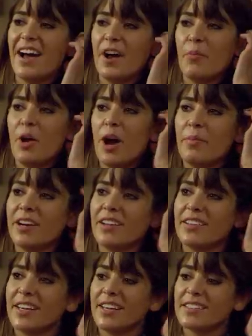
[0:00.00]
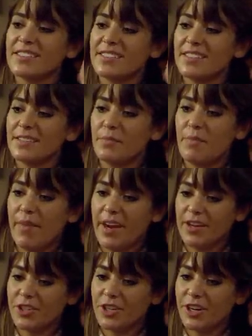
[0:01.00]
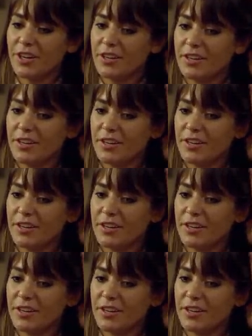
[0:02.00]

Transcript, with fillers: Uh, Muhammad Ali's manager